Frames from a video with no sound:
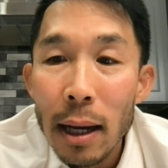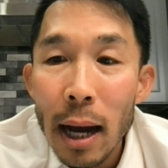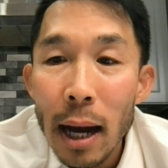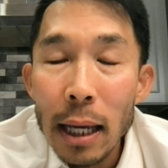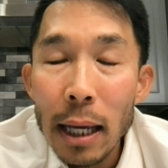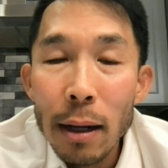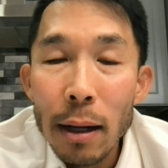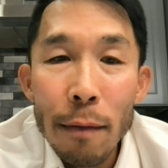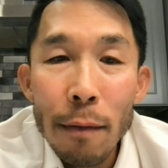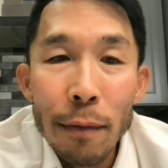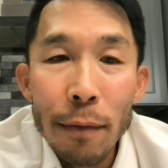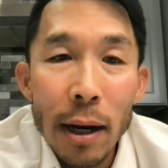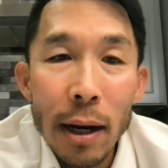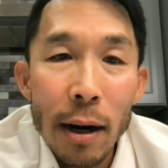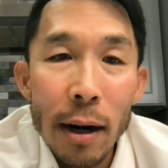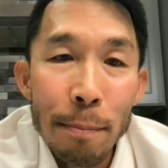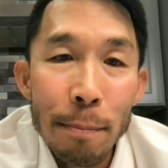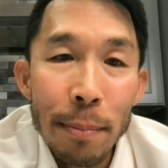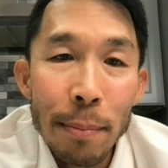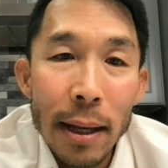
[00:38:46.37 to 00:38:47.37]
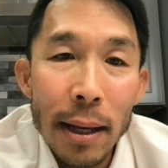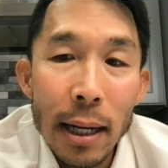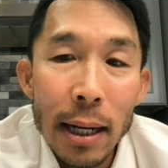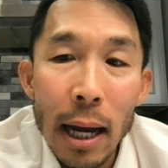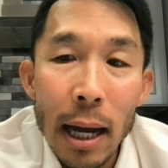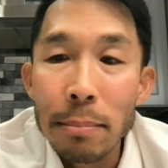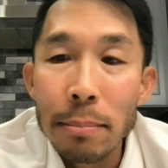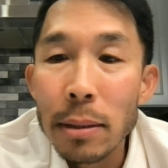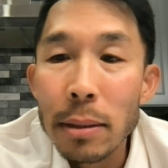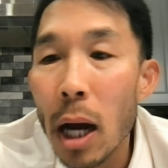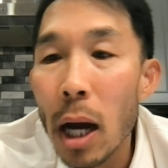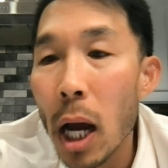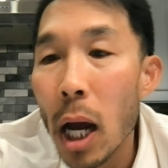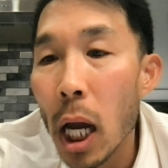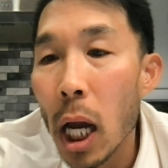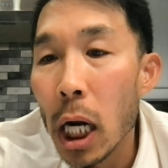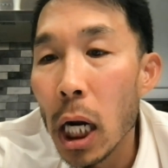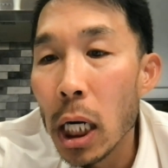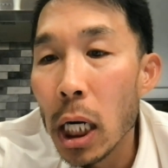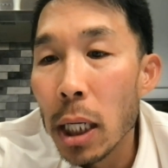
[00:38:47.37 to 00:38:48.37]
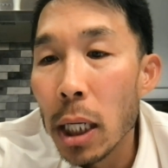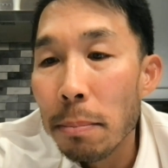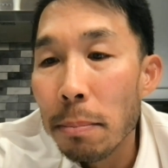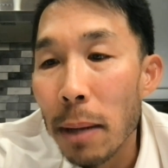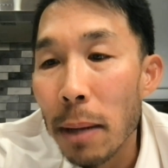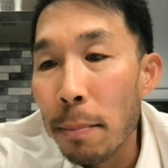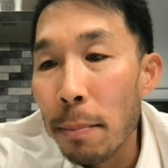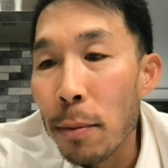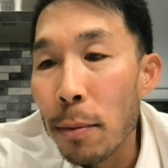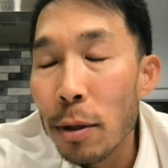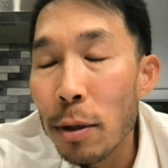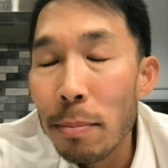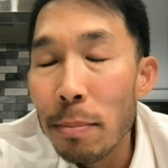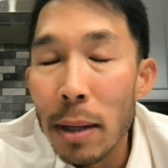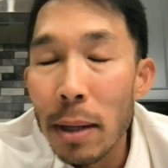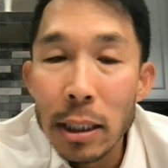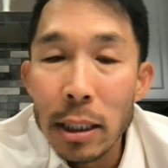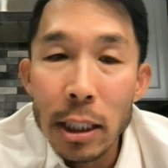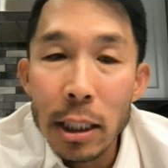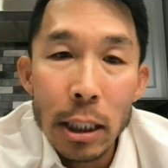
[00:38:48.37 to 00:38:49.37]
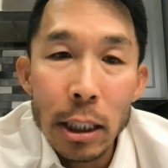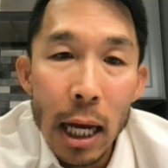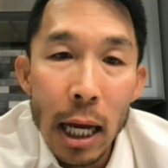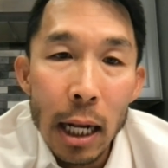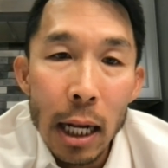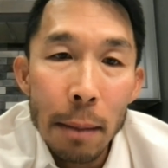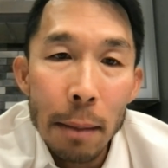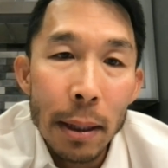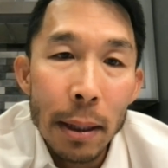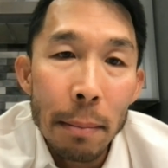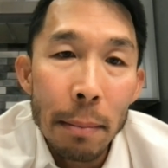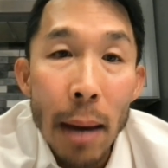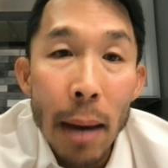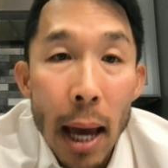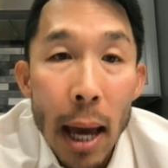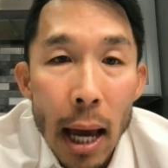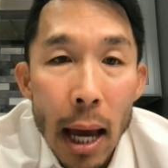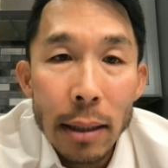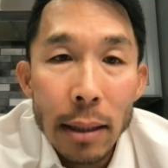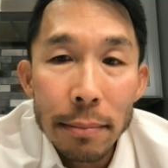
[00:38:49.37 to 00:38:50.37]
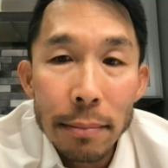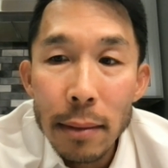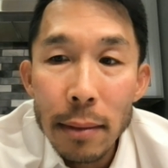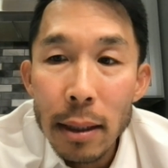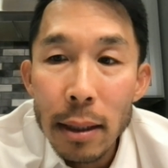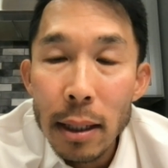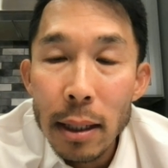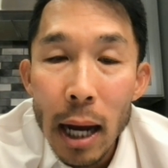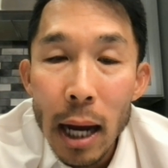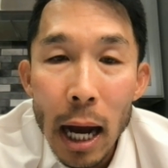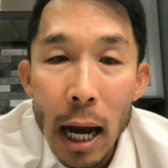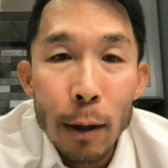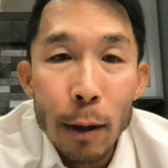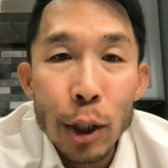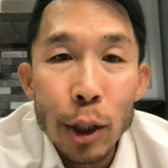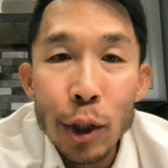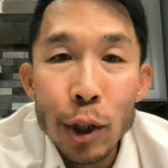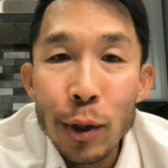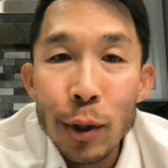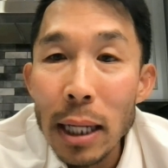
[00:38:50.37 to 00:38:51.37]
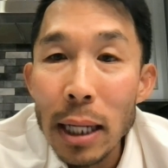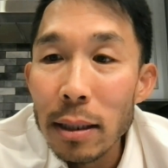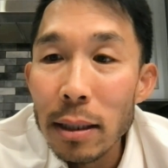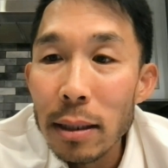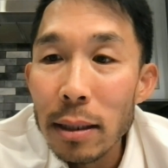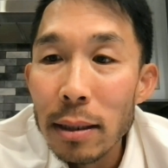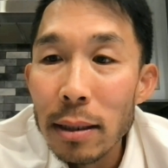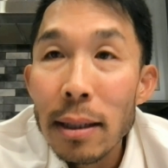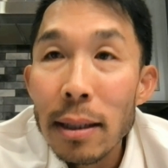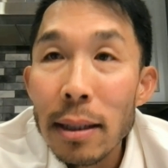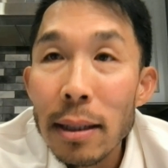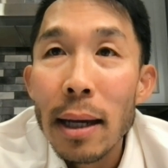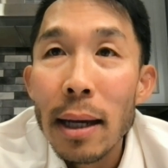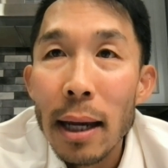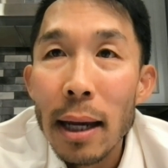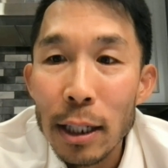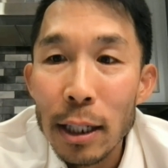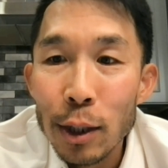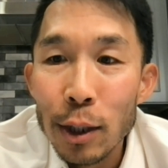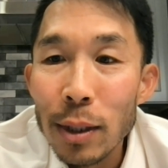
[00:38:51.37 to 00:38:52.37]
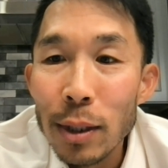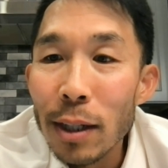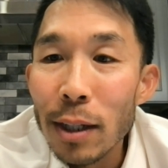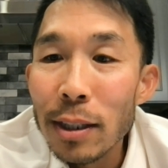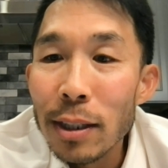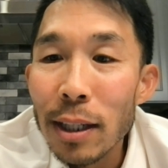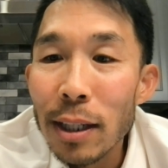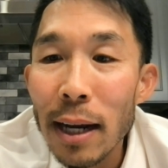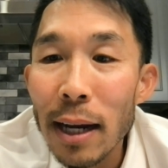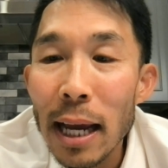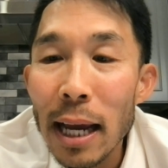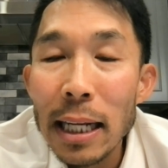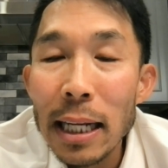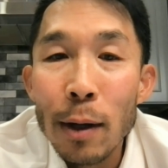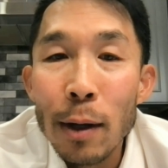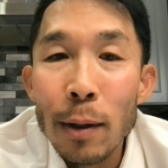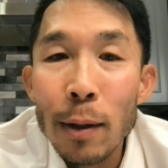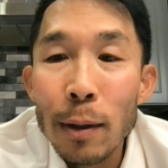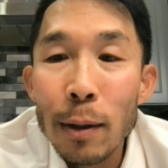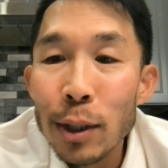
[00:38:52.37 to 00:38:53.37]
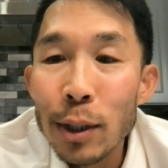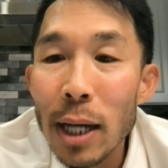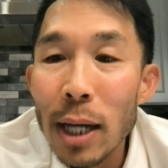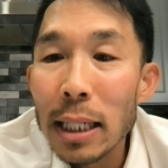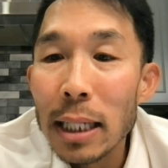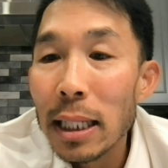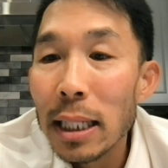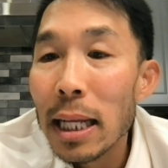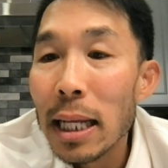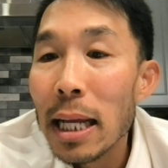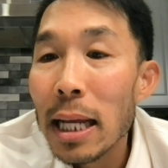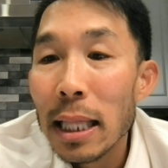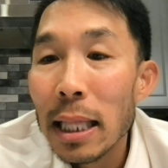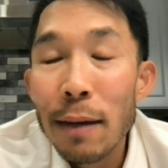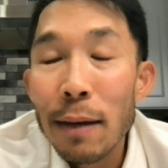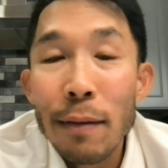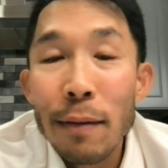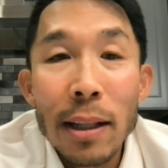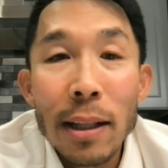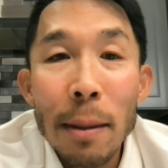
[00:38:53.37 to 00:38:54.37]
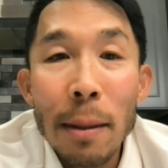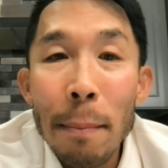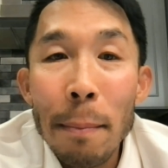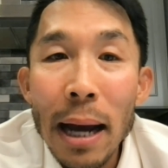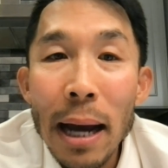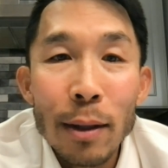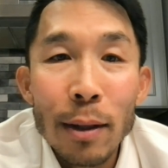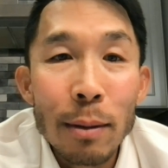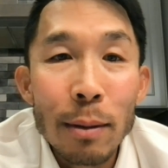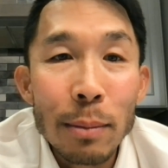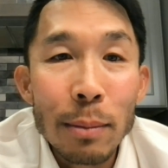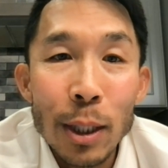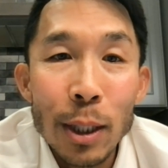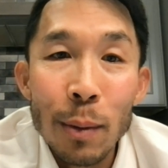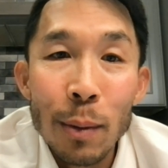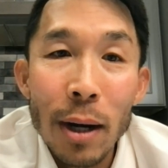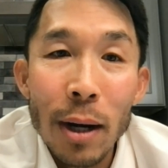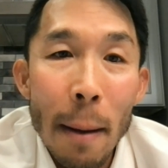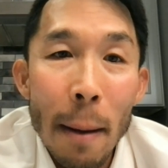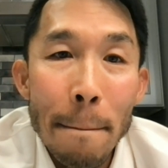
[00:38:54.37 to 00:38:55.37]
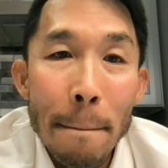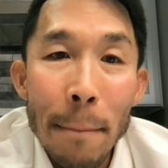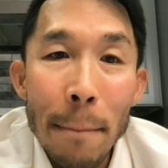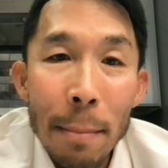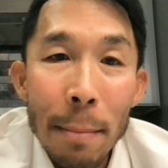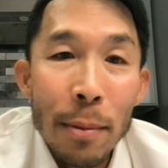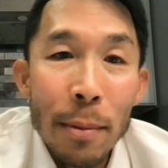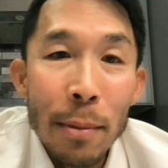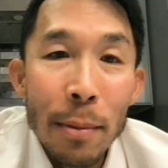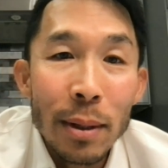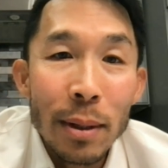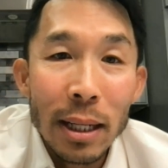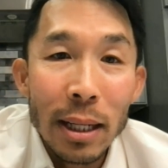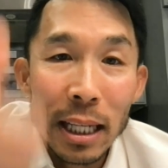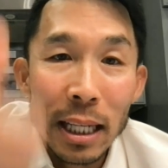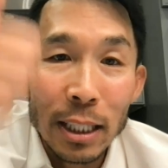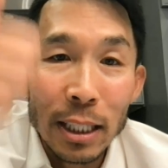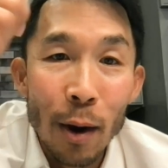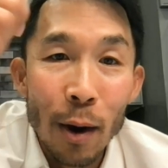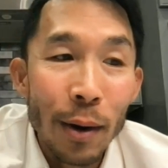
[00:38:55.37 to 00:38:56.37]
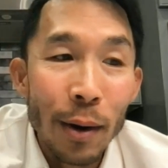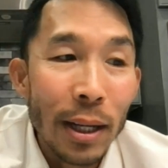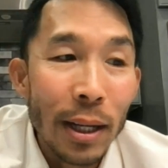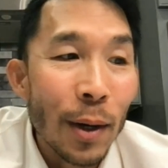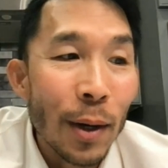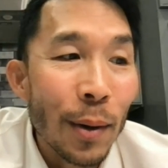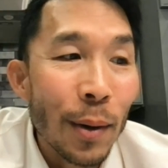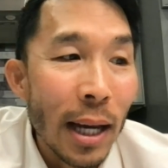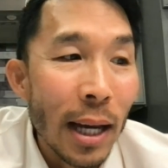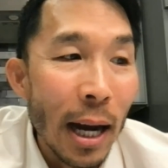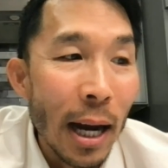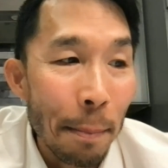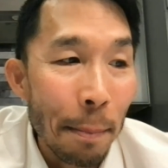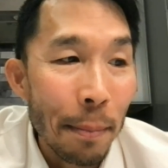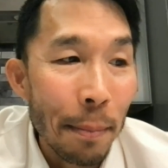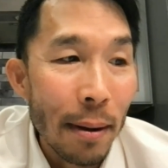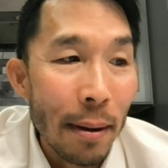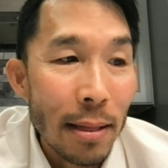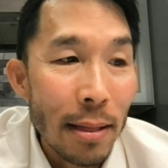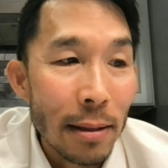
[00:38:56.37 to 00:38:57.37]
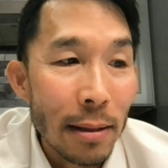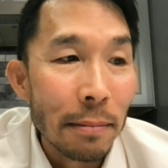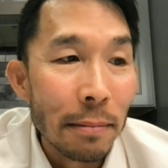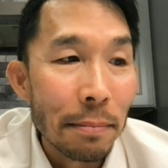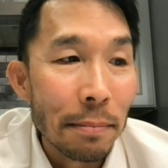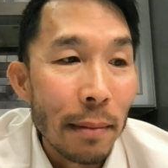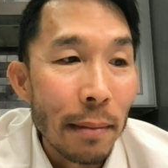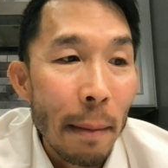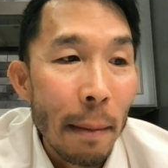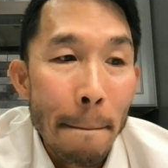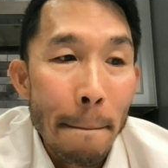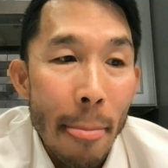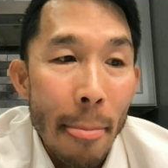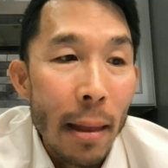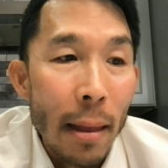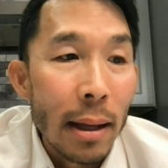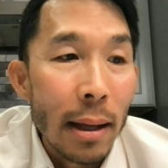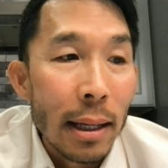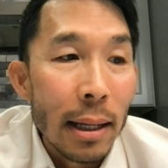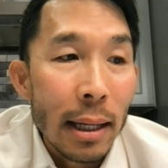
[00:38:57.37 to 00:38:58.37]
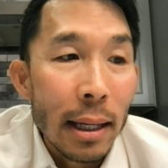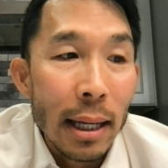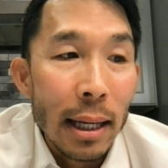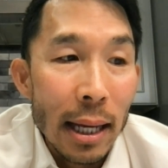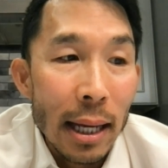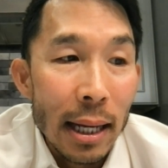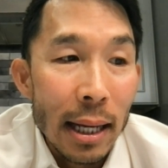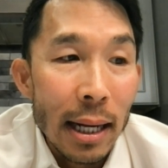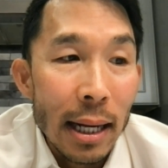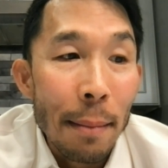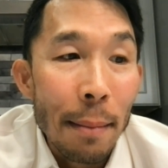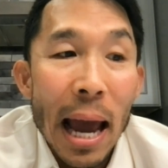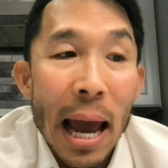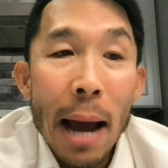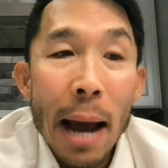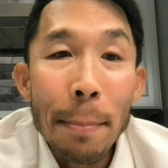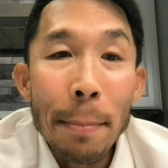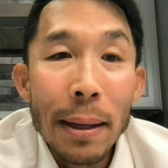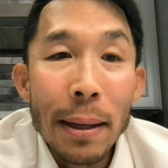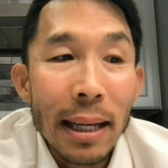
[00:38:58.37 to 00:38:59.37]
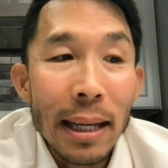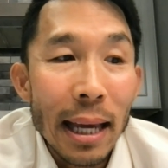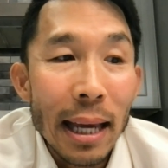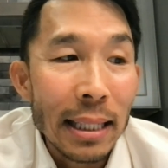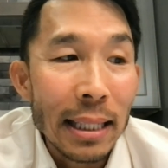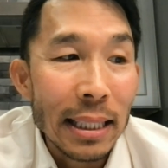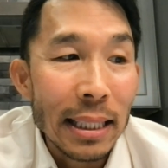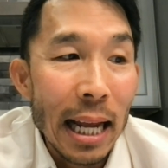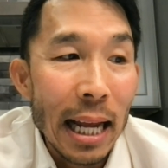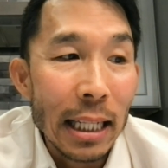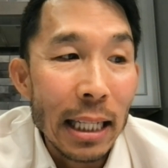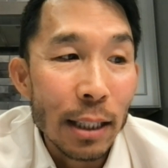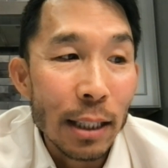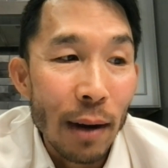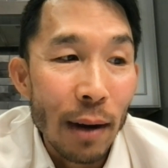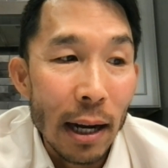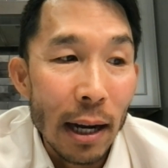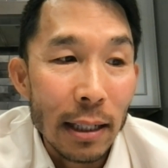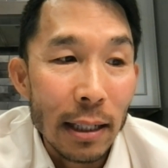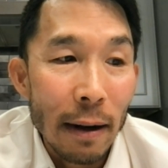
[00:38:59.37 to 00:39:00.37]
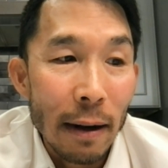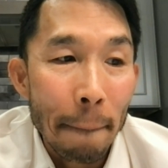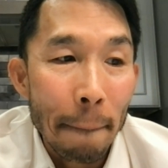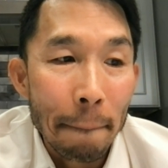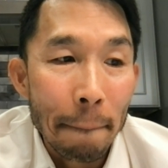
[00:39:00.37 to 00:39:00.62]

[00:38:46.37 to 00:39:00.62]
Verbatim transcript: I get off an airplane, I'm tired, my mood might just kind of be meh. I go straight, and as soon as I start handing out glow tracts, leave it in the bathrooms, you know what? My mood is already going up. And I'm happy and satisfied.